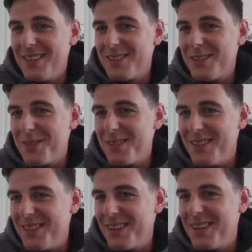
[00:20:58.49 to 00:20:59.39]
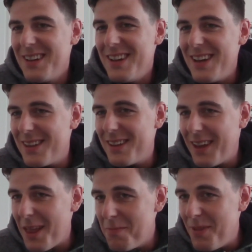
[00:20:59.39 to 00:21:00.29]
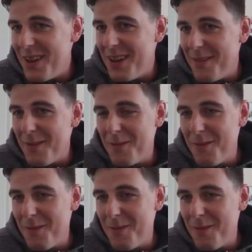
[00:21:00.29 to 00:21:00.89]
So it can be